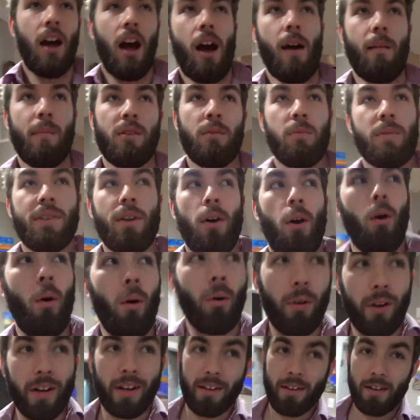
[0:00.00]
I'm going to
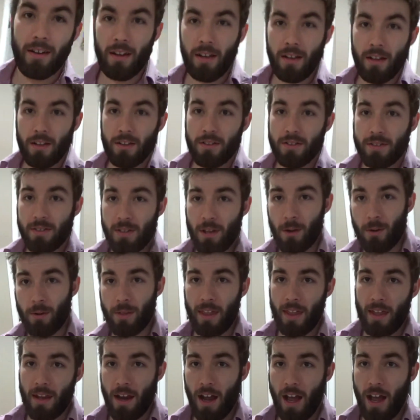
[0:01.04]
withhold it so
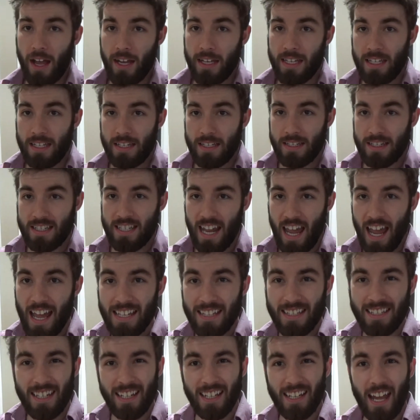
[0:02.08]
that I can
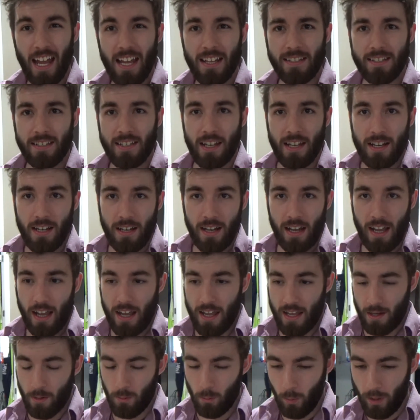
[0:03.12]
test against it.
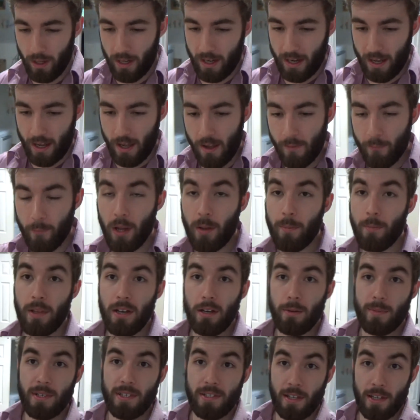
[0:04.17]
And when I have my
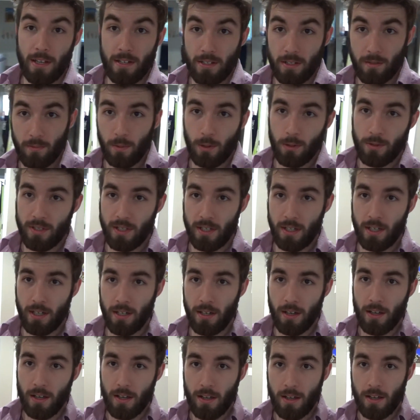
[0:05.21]
minimization routine,
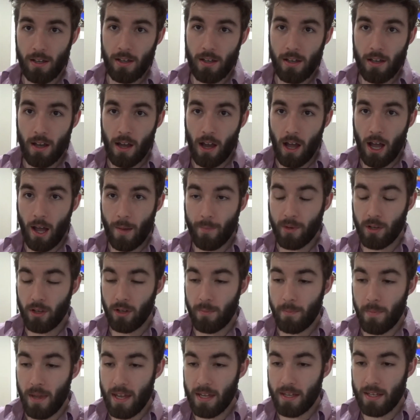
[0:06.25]
I'm going
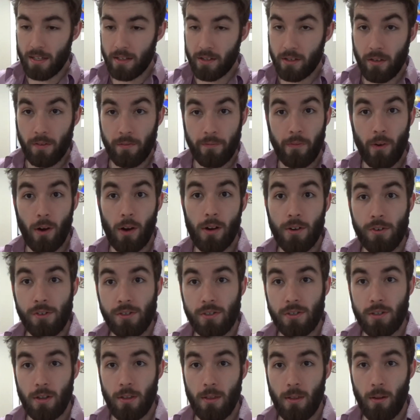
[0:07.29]
to make it
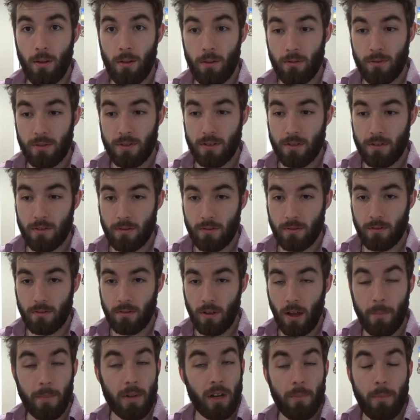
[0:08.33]
converge to those,
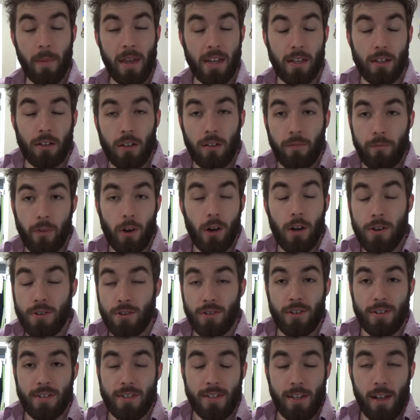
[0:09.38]
I'm going to make it converge
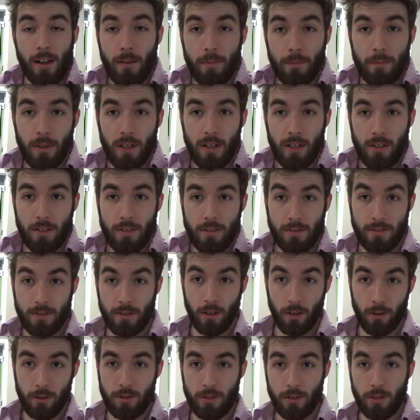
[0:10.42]
to some
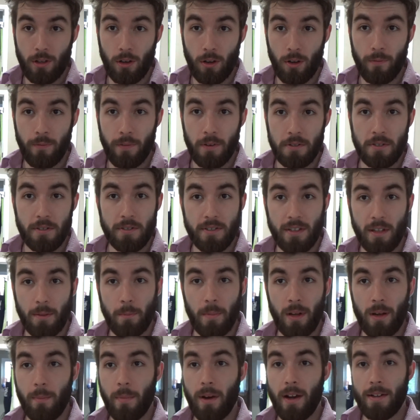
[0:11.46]
solution coefficients that
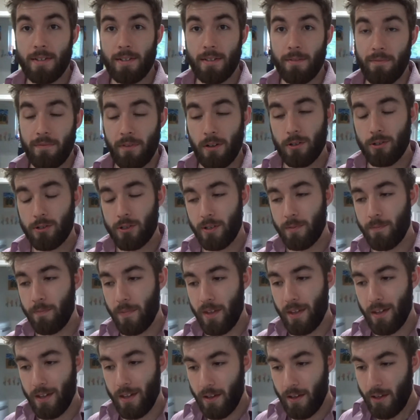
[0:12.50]
minimize the function,
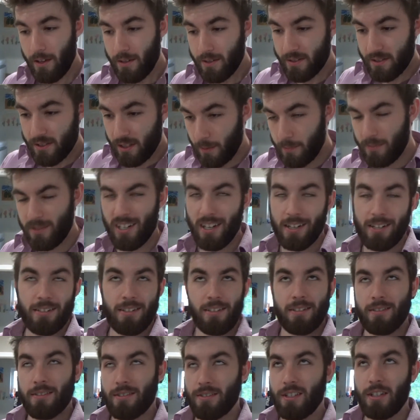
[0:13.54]
subject
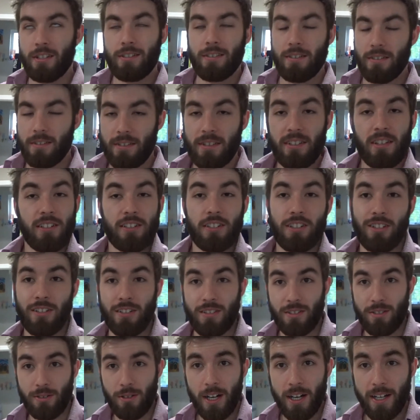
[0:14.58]
to such and such
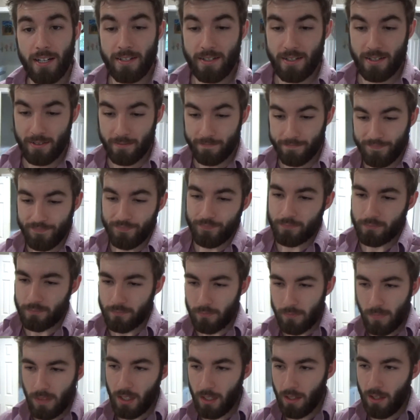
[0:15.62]
constraints.
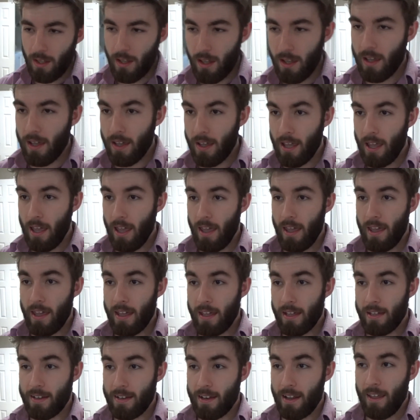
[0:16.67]

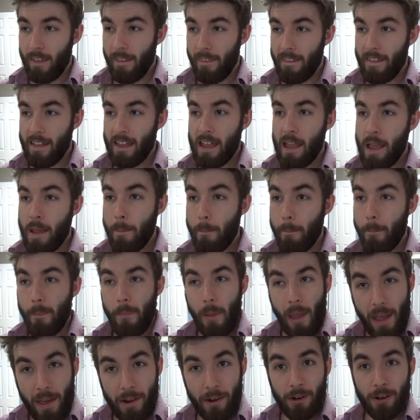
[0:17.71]
And it
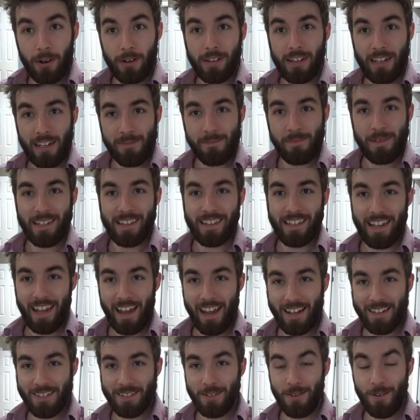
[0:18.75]
better get me the
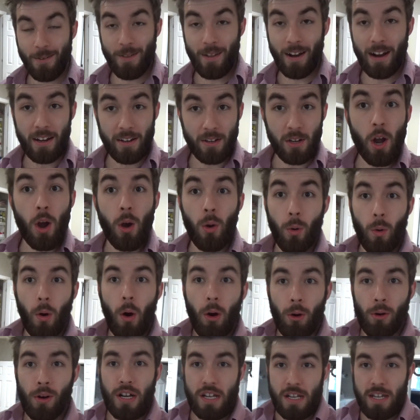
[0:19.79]
answer that I know
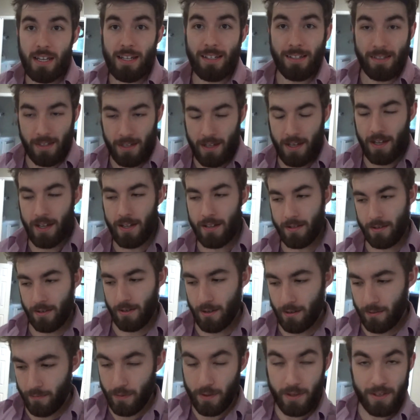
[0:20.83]
already is the answer
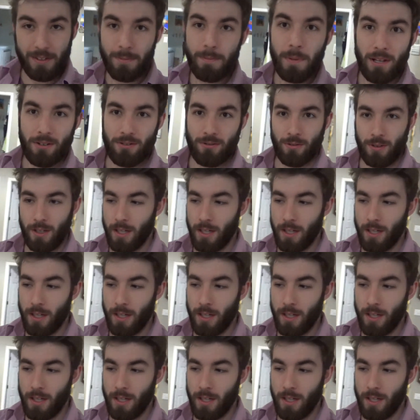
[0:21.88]
for the special